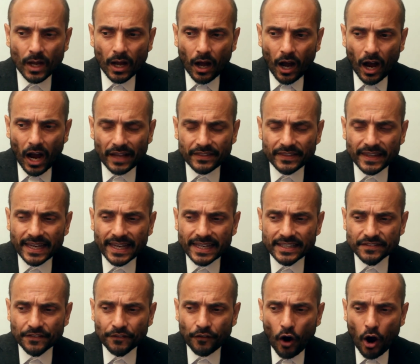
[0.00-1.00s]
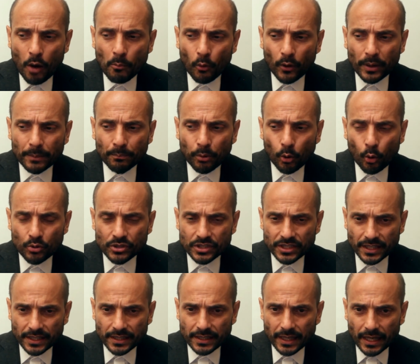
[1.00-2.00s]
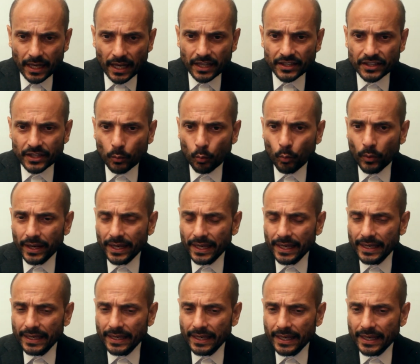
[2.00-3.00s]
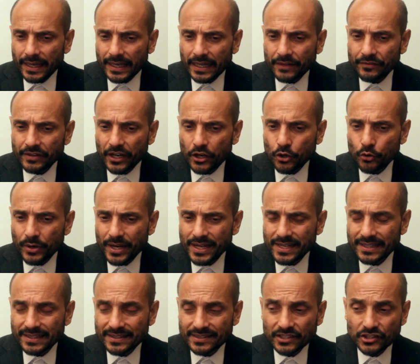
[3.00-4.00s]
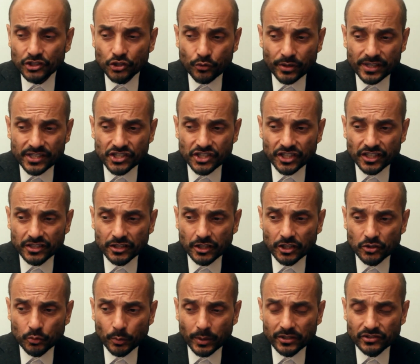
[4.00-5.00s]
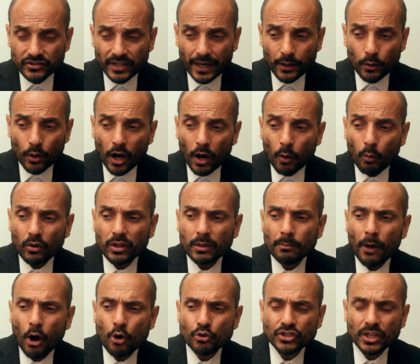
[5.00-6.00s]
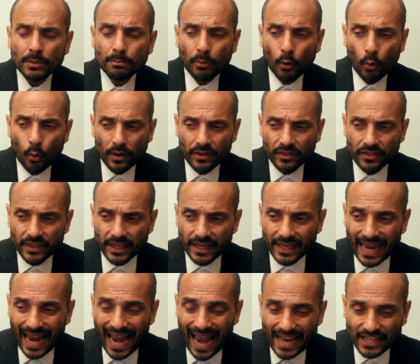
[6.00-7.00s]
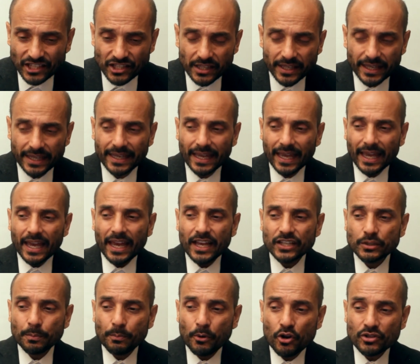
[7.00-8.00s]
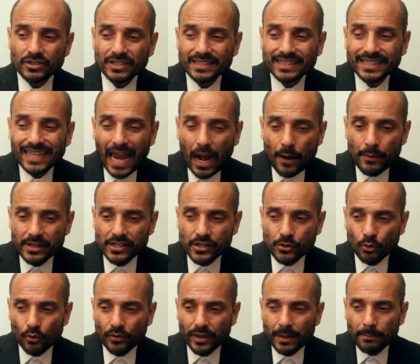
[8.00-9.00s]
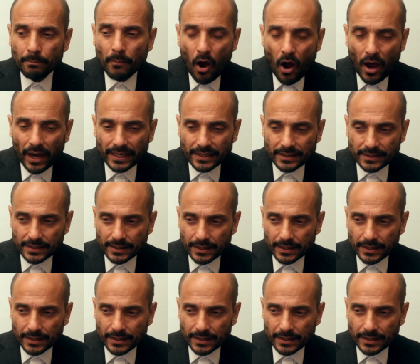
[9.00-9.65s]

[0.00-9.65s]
I think it's far more important than we give it credence as Christians, because we'll say, well, the most important thing actually is a person's character or their mind.